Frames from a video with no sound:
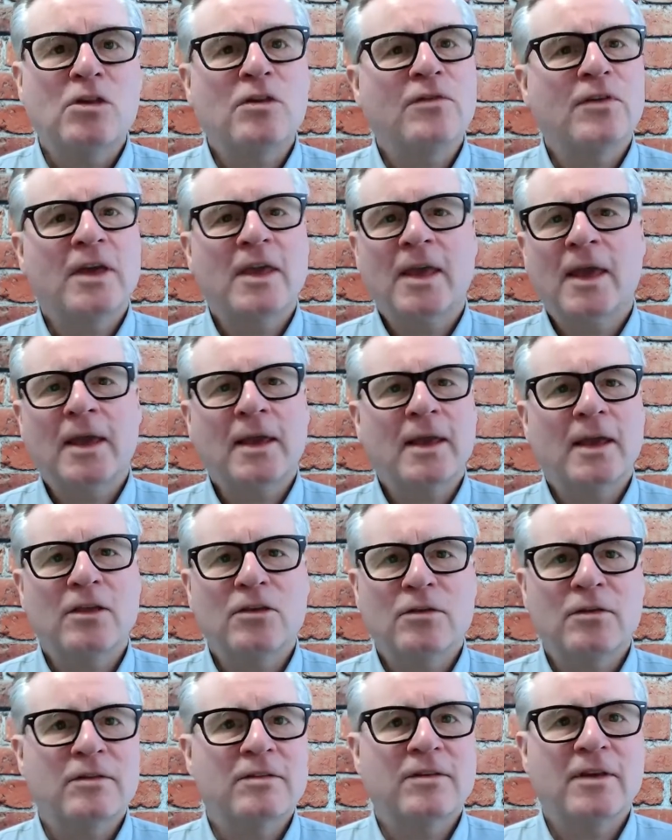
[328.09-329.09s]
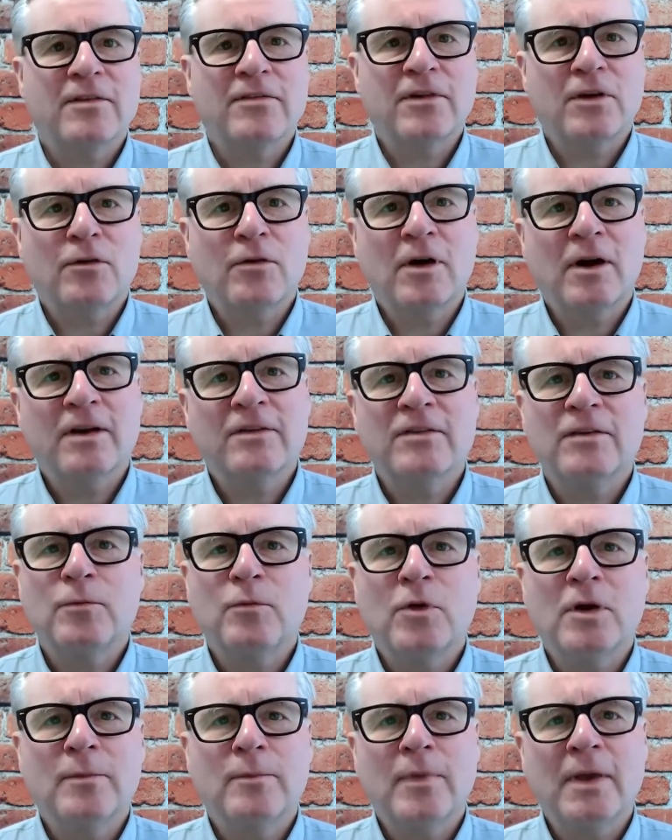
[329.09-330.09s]
If you can't get your stuff across in
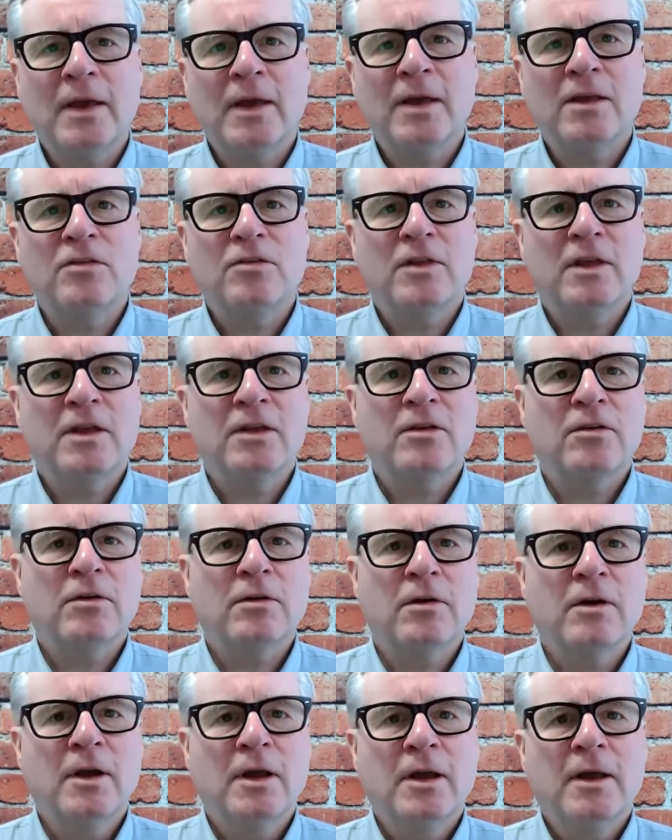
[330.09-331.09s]
one page, then you're,